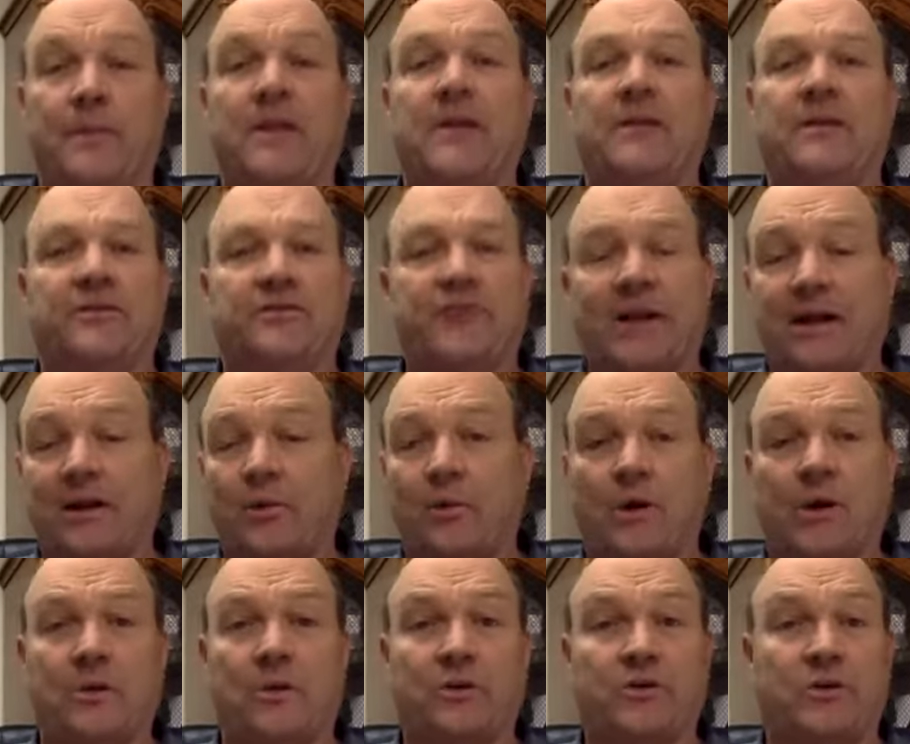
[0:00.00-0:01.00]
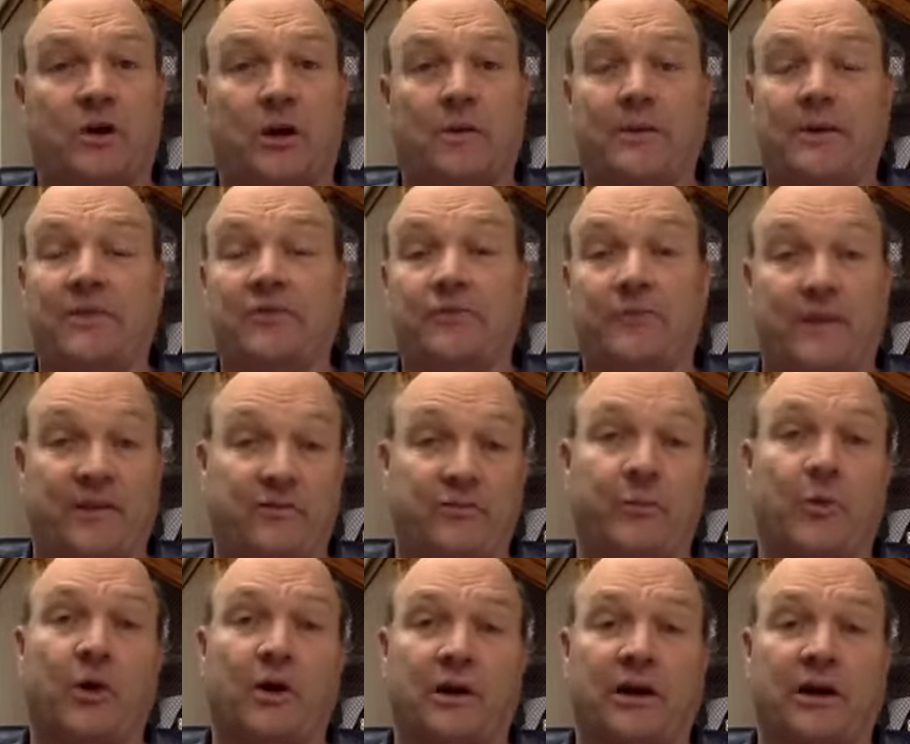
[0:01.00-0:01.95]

The second one I want to talk about is Facebook,